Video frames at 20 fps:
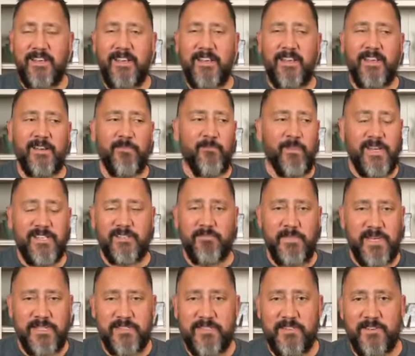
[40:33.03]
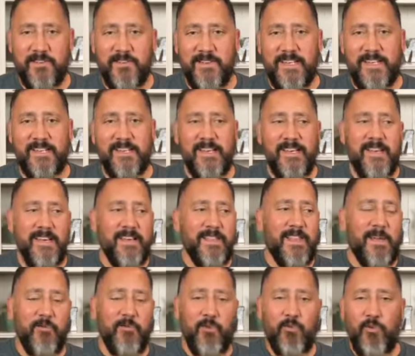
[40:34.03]
in Westminster, and
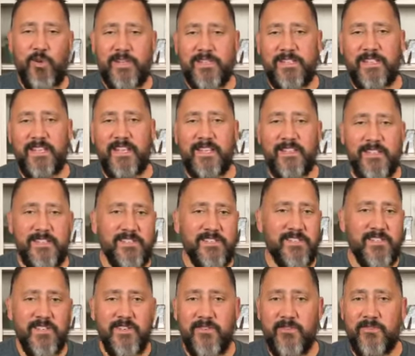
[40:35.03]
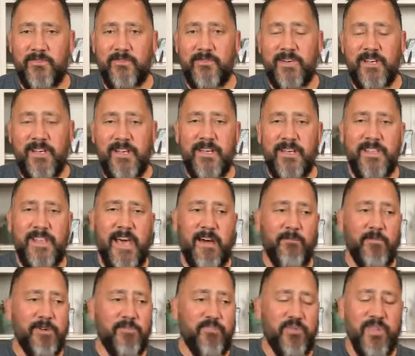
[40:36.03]
they were whistling this tune
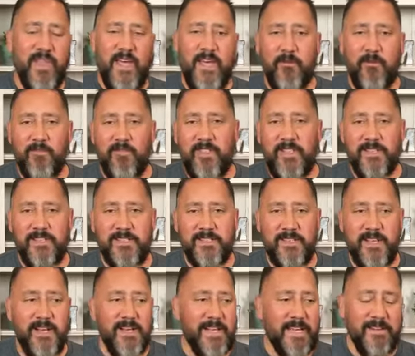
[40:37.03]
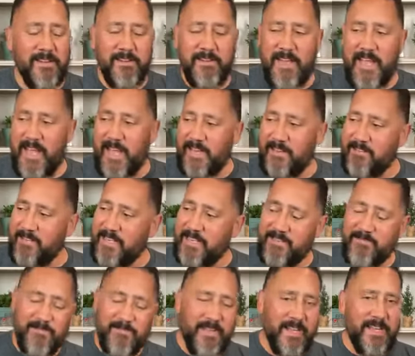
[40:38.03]
that would play over this, uh, and and
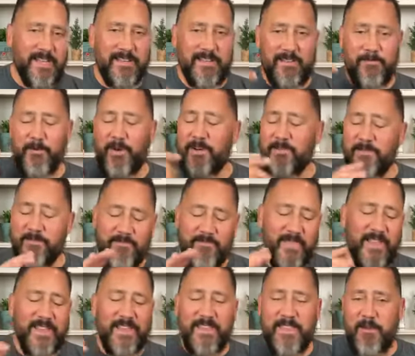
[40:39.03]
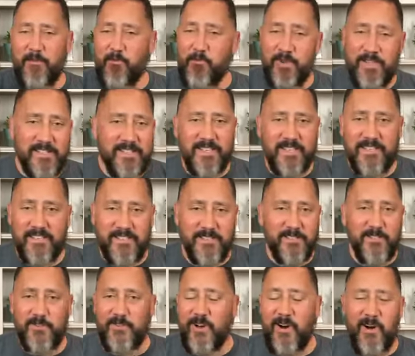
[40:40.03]
it, it, well, they were whistling this
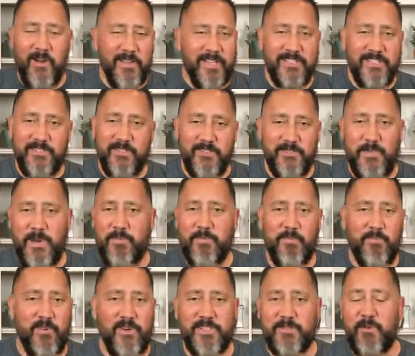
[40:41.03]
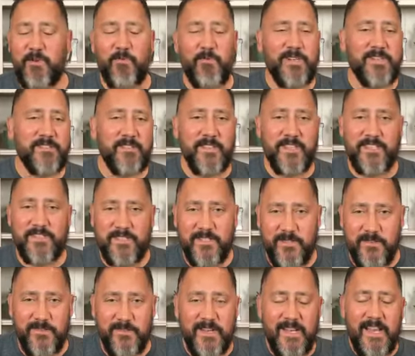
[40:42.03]
tune. All these newspaper boys would whistle this
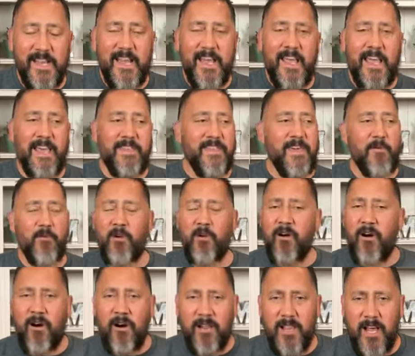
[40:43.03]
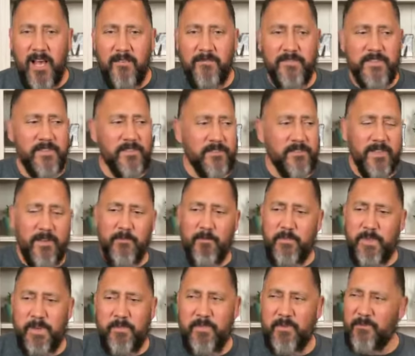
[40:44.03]
tune, and they were all off tune. There were
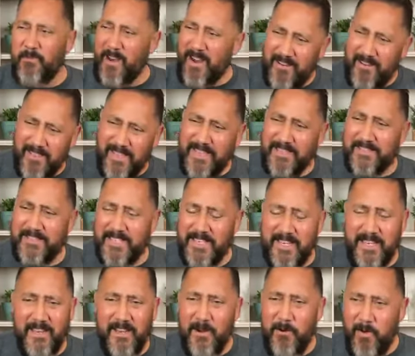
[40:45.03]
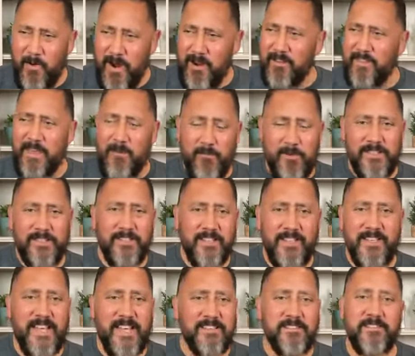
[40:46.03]
people, why are they singing? Why are they
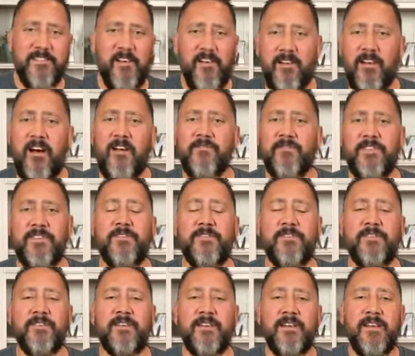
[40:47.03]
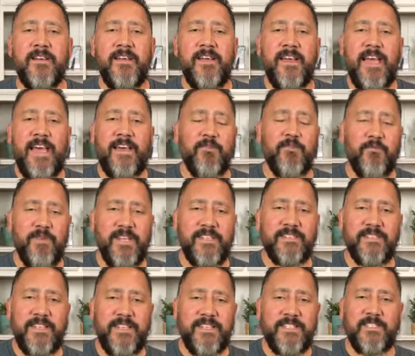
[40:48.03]
whistling that song off tune? And the
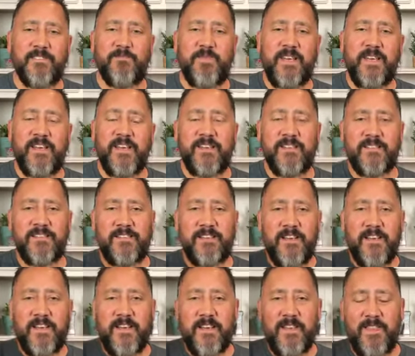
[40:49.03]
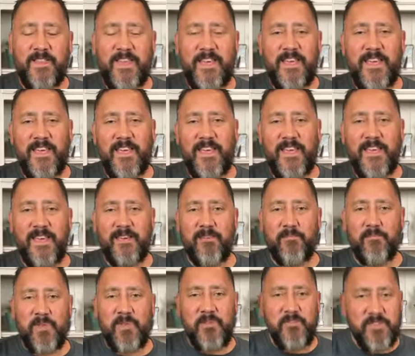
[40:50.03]
reason is, is because the
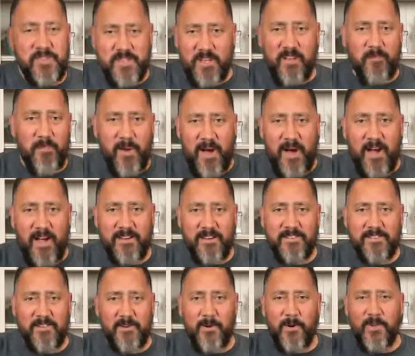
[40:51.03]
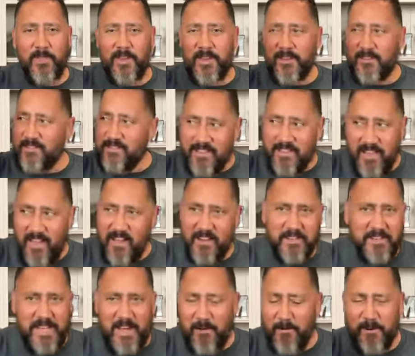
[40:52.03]
music box or the
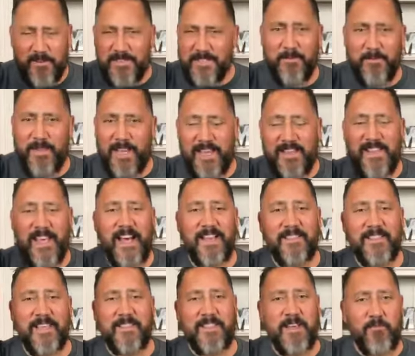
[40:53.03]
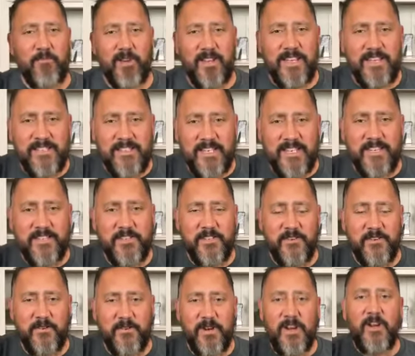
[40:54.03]
clock tower or something like that that they were listening
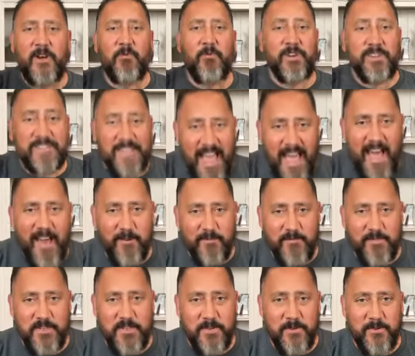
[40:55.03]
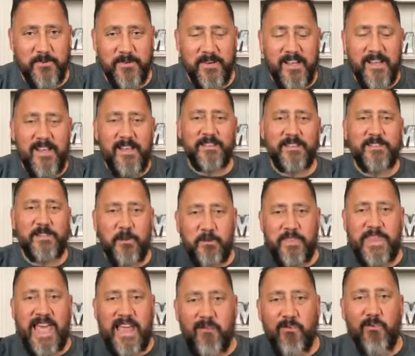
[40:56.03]
to was out of tune. So
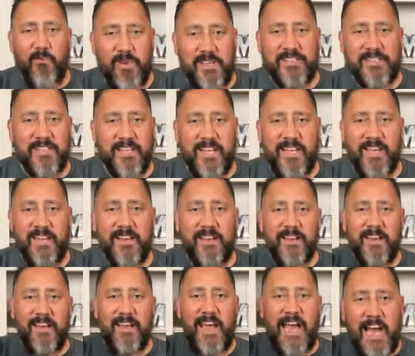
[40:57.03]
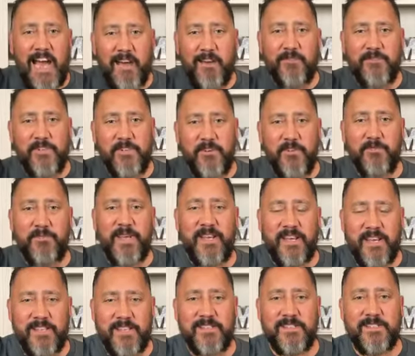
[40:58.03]
they were whistling out of tune
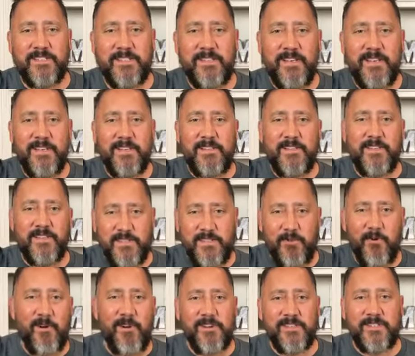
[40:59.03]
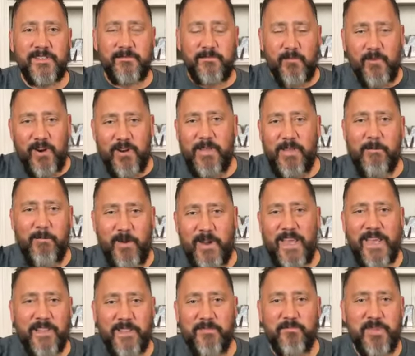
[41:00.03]
because the source of where they were
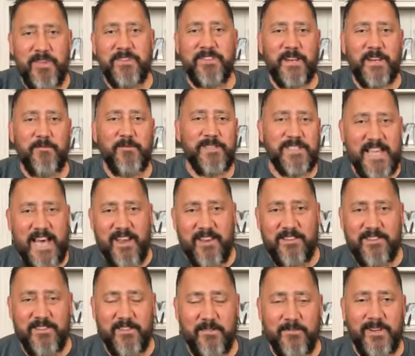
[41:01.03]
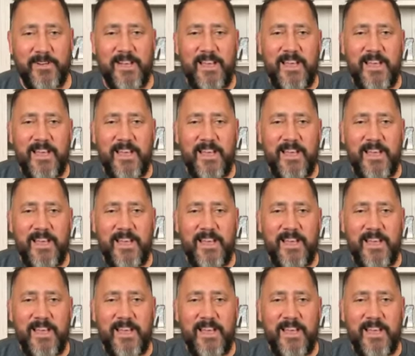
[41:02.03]
getting the music was out of tune.